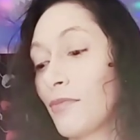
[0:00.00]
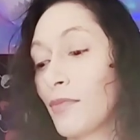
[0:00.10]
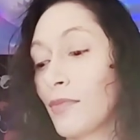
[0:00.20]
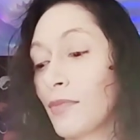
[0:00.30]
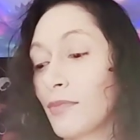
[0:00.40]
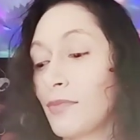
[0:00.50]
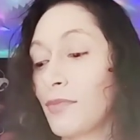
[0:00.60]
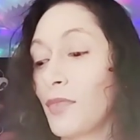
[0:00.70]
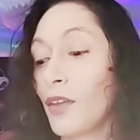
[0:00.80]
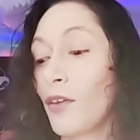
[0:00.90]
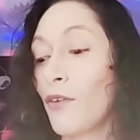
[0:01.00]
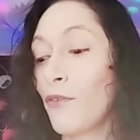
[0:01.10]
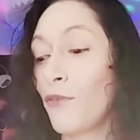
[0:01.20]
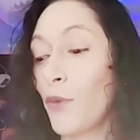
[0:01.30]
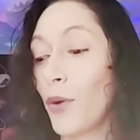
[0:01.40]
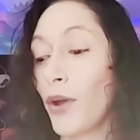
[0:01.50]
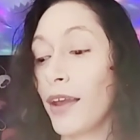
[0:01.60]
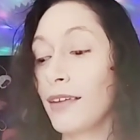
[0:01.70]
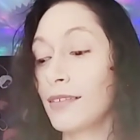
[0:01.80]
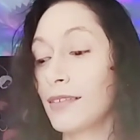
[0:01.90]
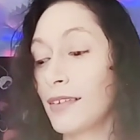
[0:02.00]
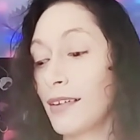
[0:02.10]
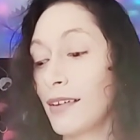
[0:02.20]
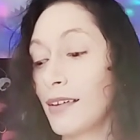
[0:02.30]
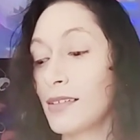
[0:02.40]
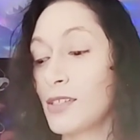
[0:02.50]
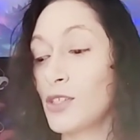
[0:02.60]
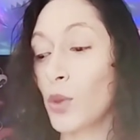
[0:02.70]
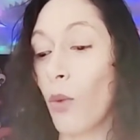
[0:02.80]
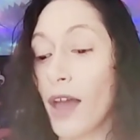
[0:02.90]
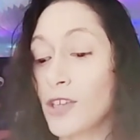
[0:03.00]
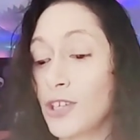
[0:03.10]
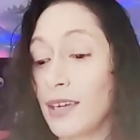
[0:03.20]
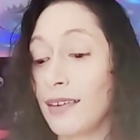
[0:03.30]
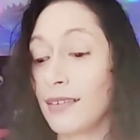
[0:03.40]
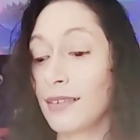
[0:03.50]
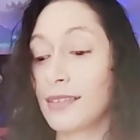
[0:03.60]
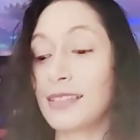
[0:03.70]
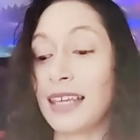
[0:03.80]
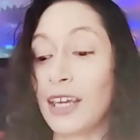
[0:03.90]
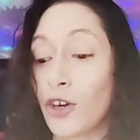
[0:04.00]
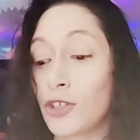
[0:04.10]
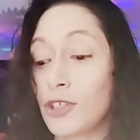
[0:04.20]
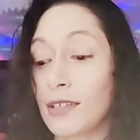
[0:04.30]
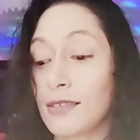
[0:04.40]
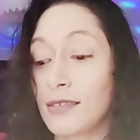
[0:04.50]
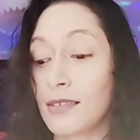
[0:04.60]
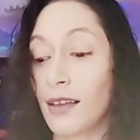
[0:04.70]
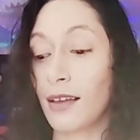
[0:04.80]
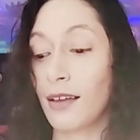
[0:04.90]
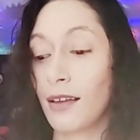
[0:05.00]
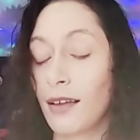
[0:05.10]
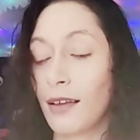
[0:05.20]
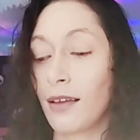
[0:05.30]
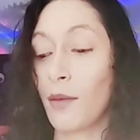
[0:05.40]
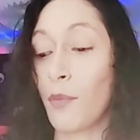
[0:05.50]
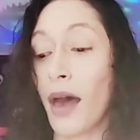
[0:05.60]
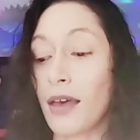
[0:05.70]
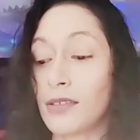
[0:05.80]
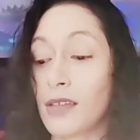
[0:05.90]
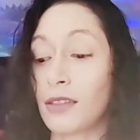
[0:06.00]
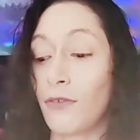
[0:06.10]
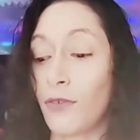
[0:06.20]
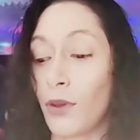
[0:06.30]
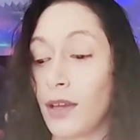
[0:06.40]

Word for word: Hmm, four squashy seat cushions piled on the floor.